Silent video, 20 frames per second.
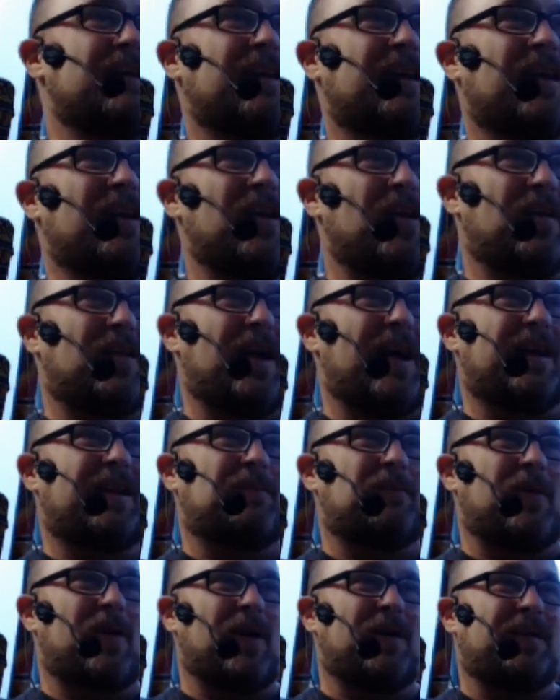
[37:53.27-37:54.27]
you know, like to
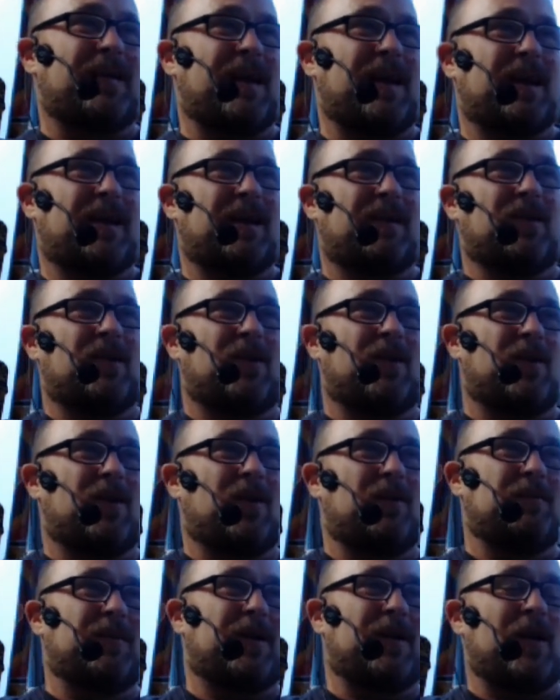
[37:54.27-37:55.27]
partake of the herb.
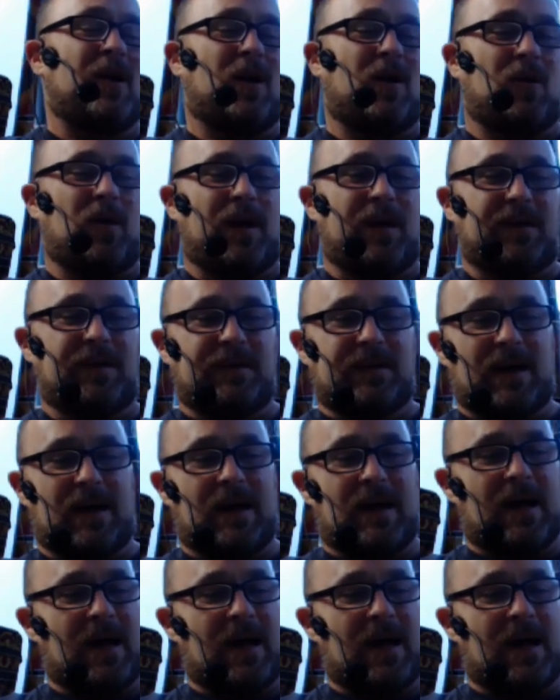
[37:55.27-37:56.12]
You know know, and uh,